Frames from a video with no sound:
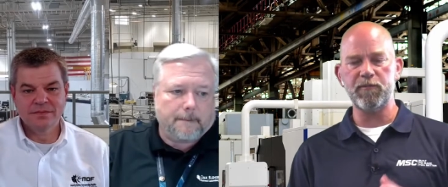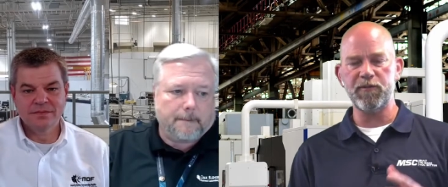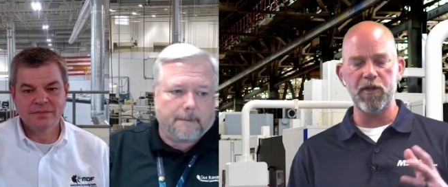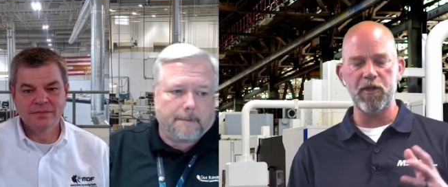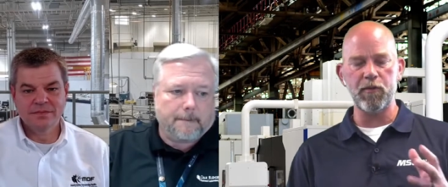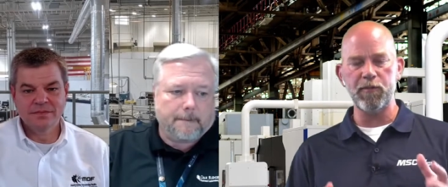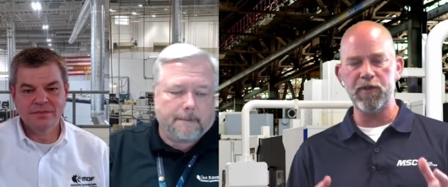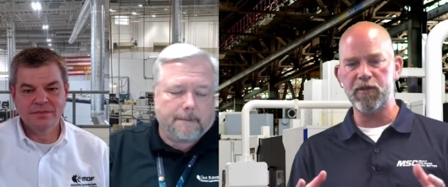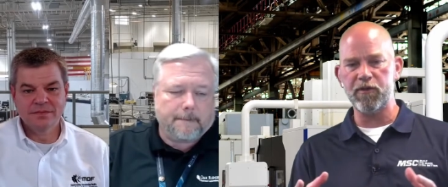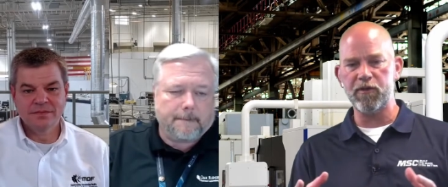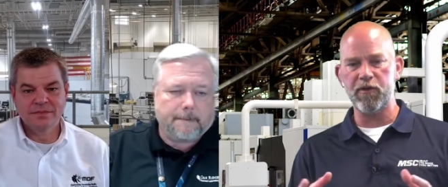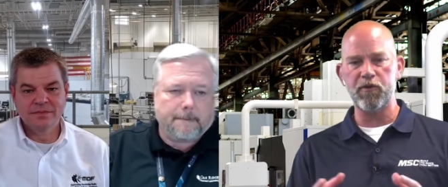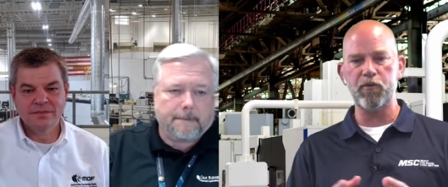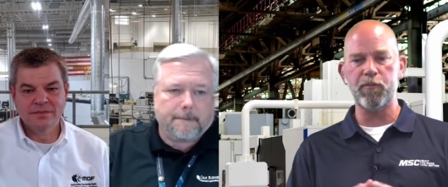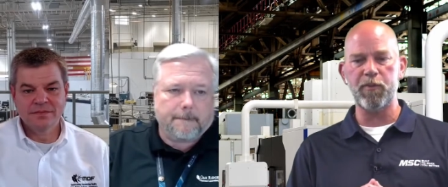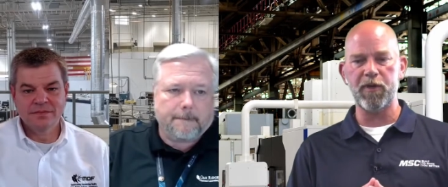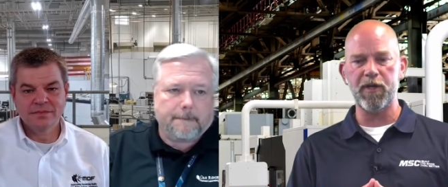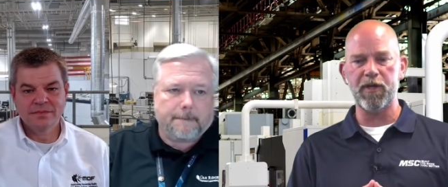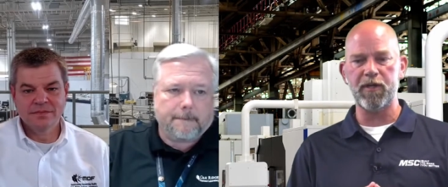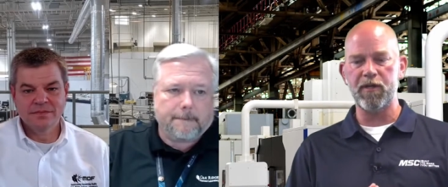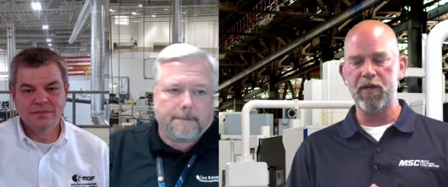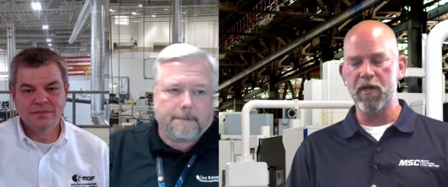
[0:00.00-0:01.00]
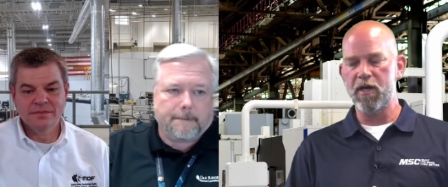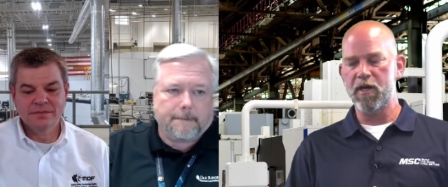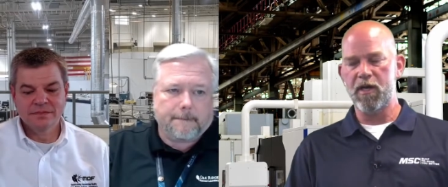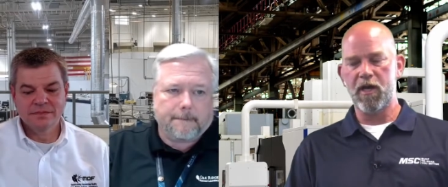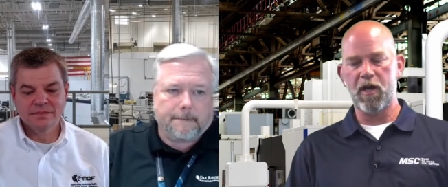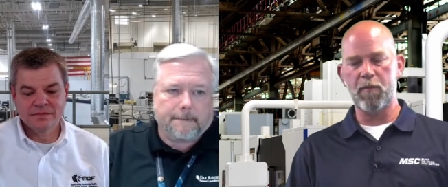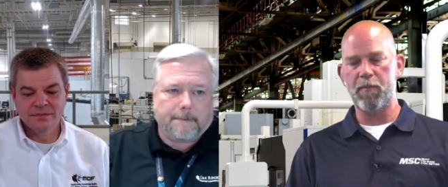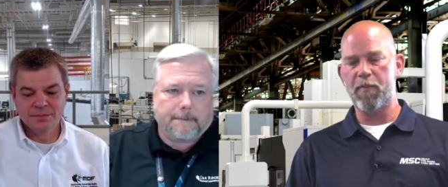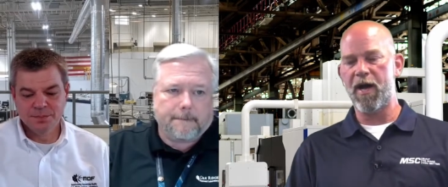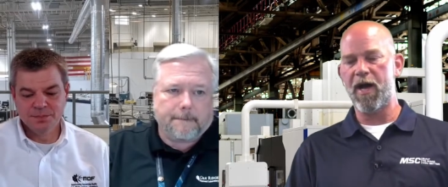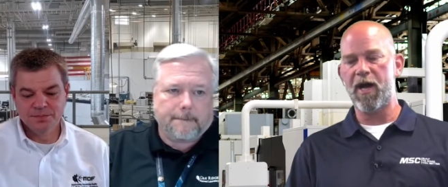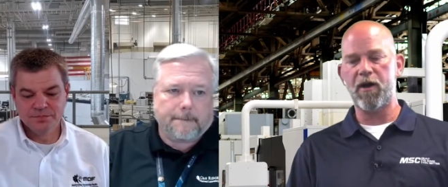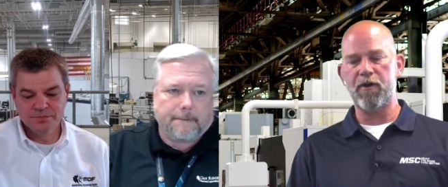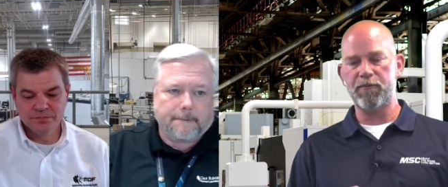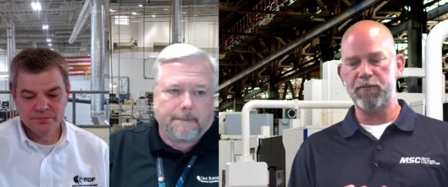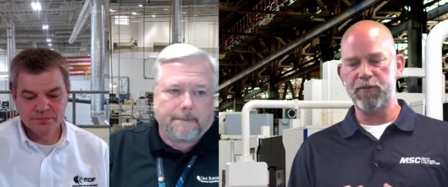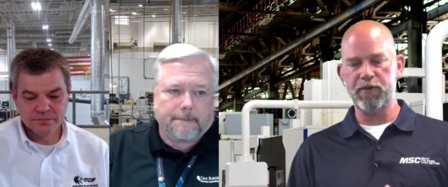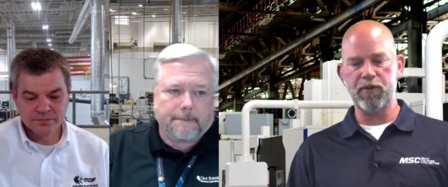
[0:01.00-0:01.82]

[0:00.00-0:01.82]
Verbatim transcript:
Speaker 1: tell me a little bit about